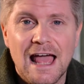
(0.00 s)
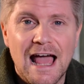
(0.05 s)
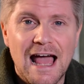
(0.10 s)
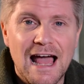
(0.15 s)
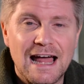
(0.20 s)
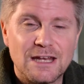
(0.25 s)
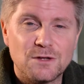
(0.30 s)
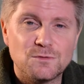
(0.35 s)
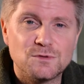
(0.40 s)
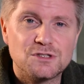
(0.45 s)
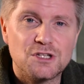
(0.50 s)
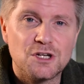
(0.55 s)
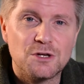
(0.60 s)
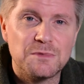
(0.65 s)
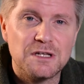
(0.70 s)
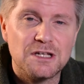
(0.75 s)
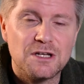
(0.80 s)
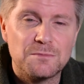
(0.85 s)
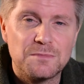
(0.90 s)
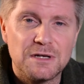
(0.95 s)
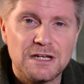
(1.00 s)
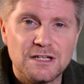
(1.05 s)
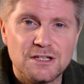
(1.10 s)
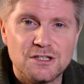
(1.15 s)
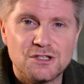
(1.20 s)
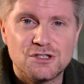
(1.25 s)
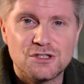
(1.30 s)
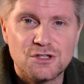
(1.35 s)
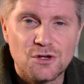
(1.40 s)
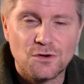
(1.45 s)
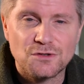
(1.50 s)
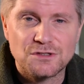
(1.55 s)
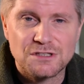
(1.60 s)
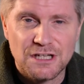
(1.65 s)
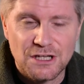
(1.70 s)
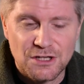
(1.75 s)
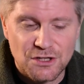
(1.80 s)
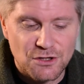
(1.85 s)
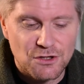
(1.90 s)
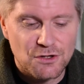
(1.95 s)
and it was going to be completely shot
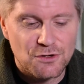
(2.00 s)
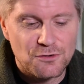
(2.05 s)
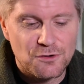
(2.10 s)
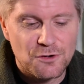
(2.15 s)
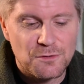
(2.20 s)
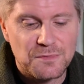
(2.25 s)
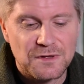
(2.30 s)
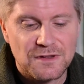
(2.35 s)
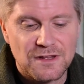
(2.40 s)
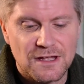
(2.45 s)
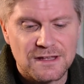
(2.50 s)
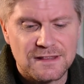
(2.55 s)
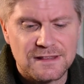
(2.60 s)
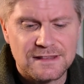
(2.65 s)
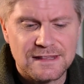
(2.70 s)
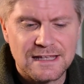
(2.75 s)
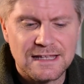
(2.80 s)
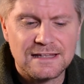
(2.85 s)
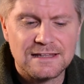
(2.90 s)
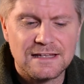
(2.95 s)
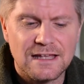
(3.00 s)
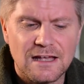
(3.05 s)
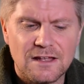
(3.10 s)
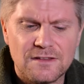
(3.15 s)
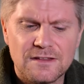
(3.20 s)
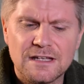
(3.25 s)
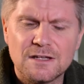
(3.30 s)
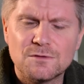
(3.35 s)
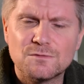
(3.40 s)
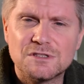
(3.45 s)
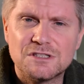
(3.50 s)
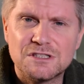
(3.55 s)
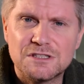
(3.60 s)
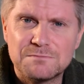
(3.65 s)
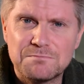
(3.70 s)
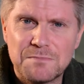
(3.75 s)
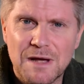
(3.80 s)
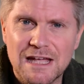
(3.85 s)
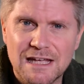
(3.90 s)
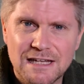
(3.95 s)
in Europe. I think it was
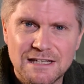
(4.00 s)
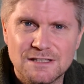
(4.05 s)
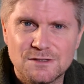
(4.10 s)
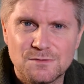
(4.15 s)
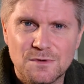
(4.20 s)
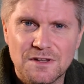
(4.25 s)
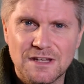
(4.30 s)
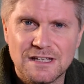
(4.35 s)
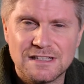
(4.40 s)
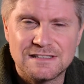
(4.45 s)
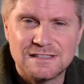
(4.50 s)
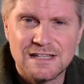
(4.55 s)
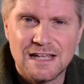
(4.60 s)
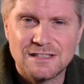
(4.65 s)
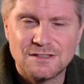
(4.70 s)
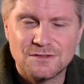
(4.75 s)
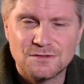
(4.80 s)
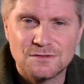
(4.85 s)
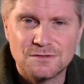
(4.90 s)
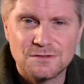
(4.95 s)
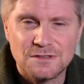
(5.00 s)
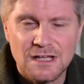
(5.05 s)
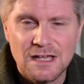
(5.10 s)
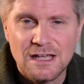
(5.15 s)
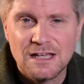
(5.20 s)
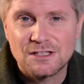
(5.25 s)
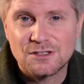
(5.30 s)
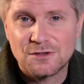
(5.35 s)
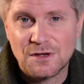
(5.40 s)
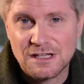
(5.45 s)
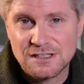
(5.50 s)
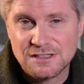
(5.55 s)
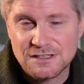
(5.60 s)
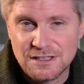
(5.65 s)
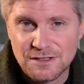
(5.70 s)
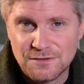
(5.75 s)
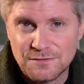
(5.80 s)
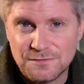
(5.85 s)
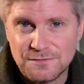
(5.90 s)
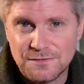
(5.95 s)
Spain is where they settled to
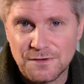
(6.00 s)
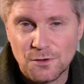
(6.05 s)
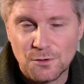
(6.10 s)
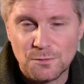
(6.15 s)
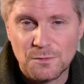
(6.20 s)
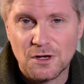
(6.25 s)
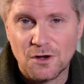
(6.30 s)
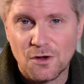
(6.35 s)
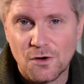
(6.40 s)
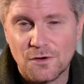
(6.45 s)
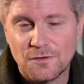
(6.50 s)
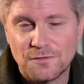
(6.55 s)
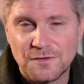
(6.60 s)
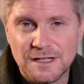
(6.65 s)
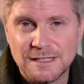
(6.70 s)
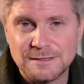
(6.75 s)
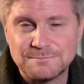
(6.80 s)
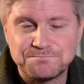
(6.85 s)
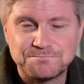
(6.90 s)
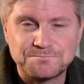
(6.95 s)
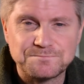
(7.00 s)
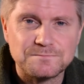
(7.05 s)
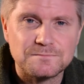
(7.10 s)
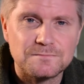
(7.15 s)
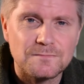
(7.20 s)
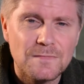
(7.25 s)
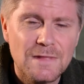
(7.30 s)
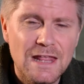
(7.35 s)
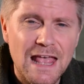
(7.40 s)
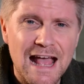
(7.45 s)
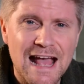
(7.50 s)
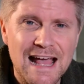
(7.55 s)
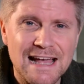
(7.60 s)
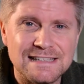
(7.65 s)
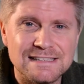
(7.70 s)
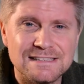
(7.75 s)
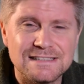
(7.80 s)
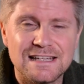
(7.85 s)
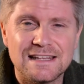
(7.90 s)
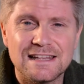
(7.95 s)
actually film a lot of it.
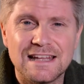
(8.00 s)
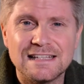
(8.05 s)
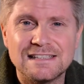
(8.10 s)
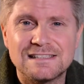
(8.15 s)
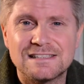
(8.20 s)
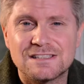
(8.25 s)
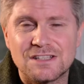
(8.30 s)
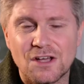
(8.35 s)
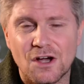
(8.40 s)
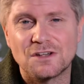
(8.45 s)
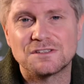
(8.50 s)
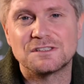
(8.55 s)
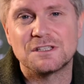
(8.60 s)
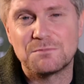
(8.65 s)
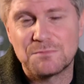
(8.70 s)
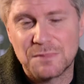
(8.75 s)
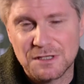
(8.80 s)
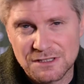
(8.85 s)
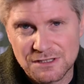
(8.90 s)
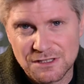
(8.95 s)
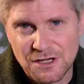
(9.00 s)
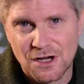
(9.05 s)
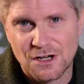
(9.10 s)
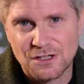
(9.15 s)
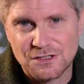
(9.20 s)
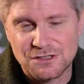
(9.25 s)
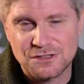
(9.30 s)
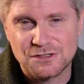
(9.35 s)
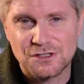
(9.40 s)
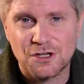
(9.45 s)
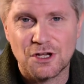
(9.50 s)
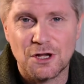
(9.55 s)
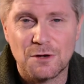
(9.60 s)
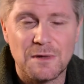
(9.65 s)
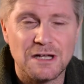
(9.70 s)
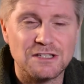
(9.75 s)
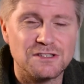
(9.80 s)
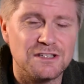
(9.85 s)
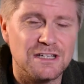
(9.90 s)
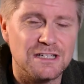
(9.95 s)
And they started production. So you can
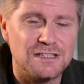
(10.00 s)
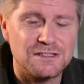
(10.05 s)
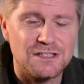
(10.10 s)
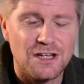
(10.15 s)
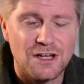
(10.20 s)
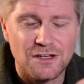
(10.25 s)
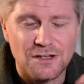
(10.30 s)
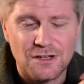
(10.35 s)
imagine he's